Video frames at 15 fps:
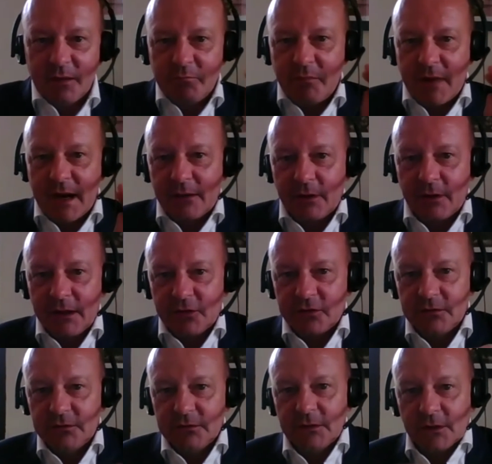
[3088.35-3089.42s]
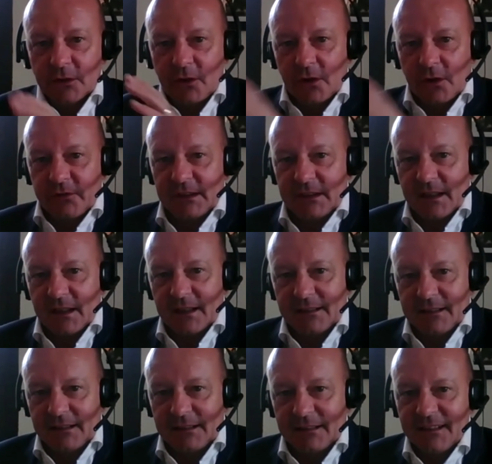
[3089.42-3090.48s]
migration,
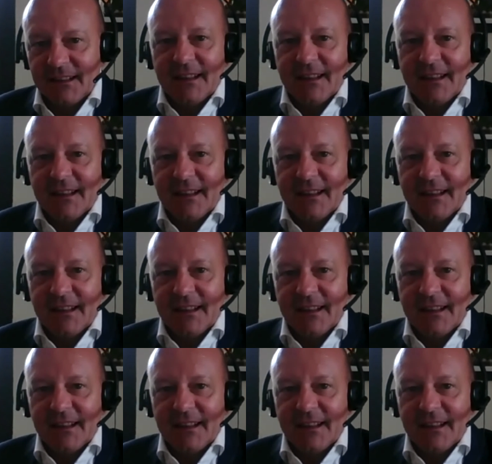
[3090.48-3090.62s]
COVID-19.